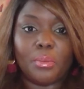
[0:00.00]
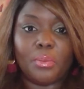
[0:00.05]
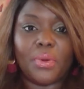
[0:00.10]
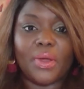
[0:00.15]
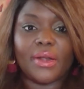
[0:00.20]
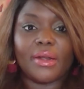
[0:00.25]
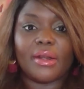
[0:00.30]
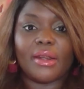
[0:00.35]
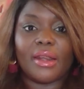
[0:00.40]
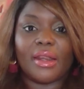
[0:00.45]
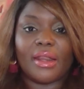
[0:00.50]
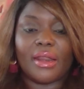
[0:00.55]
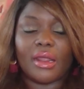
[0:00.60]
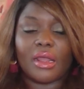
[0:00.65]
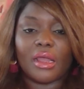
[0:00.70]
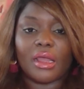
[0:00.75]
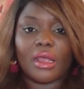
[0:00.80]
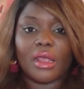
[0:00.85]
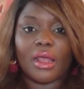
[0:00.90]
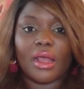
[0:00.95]
But
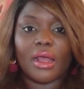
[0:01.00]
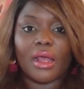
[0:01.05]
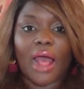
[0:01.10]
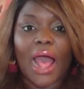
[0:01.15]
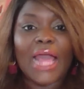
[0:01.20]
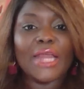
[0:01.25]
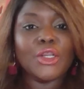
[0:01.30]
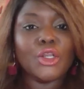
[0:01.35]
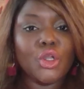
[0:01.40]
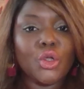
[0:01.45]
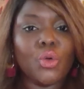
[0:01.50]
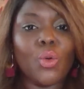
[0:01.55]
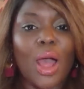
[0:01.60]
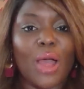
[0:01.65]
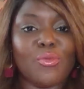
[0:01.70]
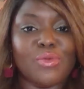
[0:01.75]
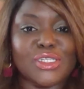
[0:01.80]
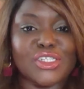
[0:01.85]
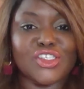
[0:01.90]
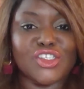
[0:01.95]
I knew I
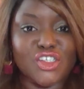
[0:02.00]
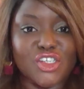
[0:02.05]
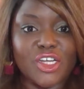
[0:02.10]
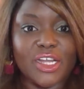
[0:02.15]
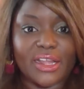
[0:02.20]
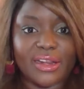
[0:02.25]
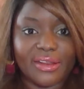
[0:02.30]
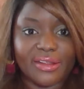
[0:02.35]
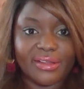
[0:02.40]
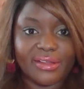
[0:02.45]
was good.